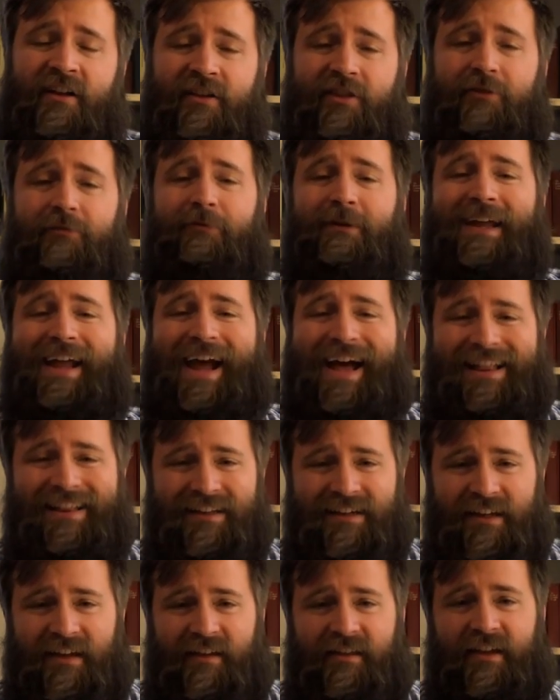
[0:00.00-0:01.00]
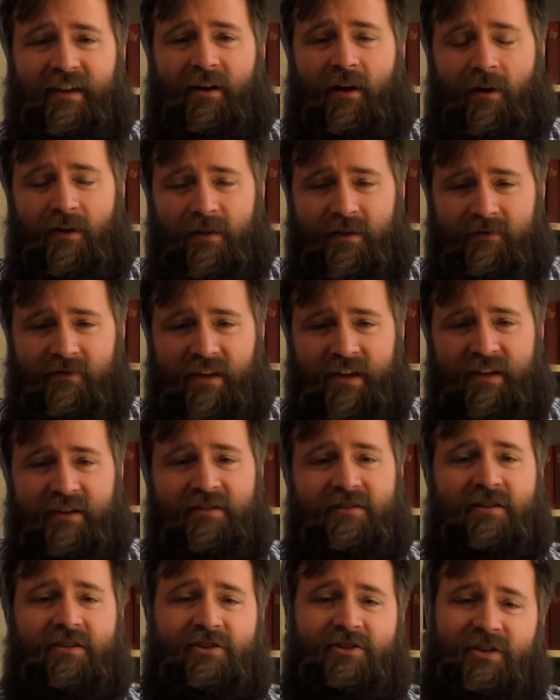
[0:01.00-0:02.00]
the reality that all of
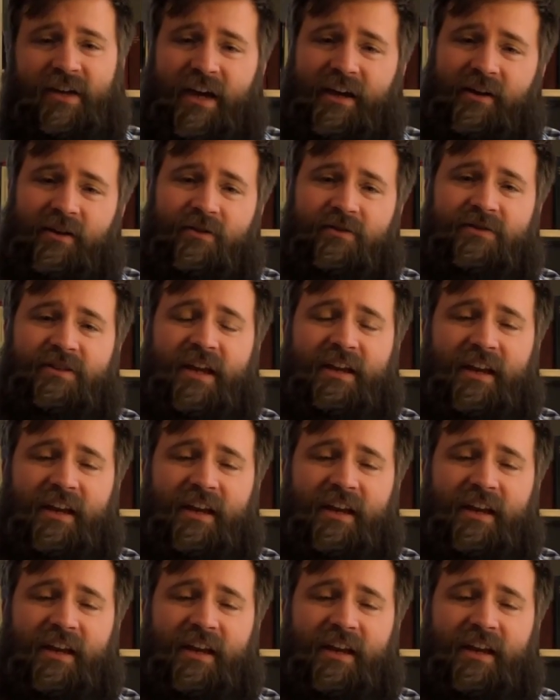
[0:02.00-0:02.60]
these shadows